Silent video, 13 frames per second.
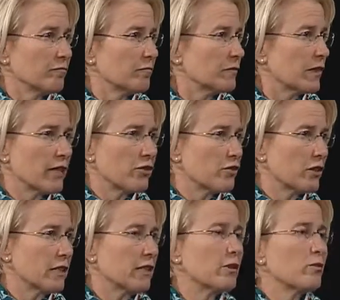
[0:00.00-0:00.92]
Tai Chi.
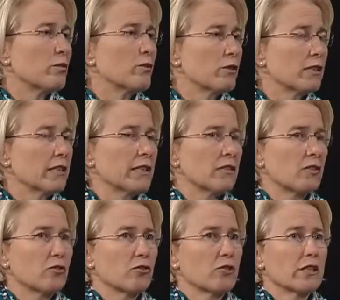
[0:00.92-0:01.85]
You know, we really are
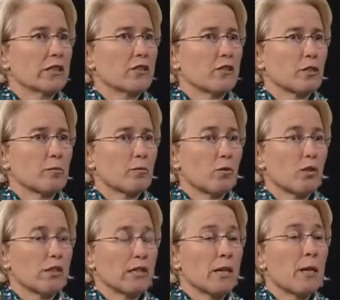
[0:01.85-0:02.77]
looking to
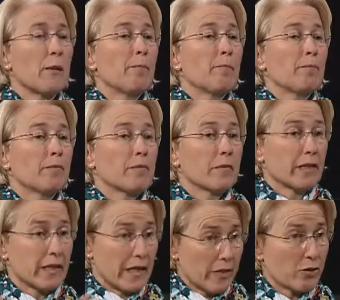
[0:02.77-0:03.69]
support the
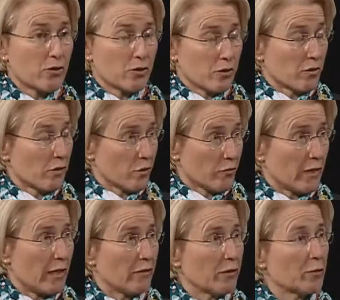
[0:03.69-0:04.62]
cancer
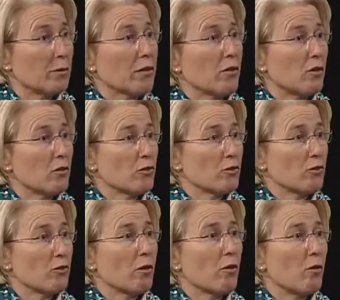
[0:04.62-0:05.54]
survivor, but also
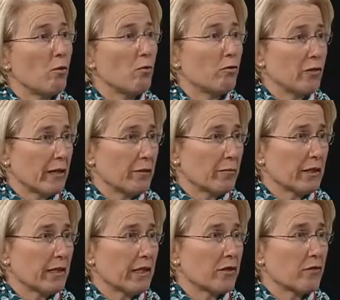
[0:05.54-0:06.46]
the whole
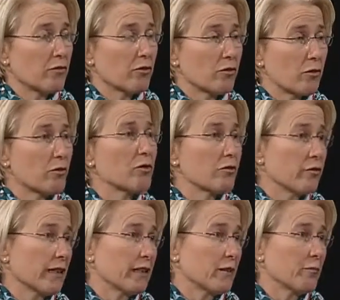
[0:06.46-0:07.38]
family. It's for those
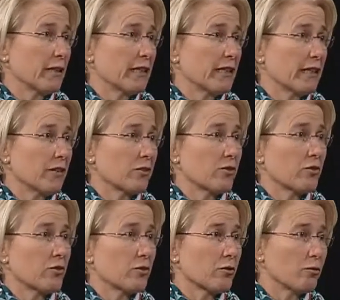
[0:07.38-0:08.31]
affected by cancer.
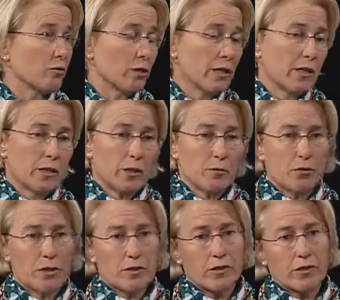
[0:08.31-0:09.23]
So your
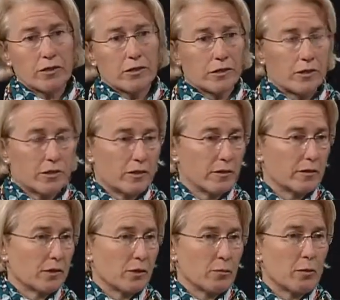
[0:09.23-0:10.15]
brother, your
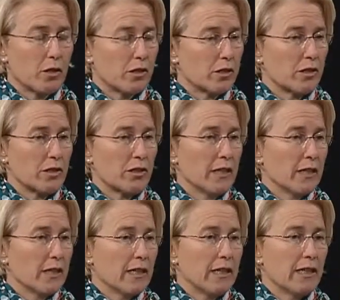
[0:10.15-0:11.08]
your partner,
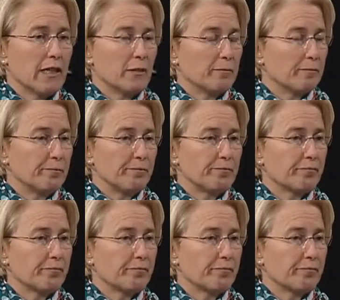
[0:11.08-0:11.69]
um,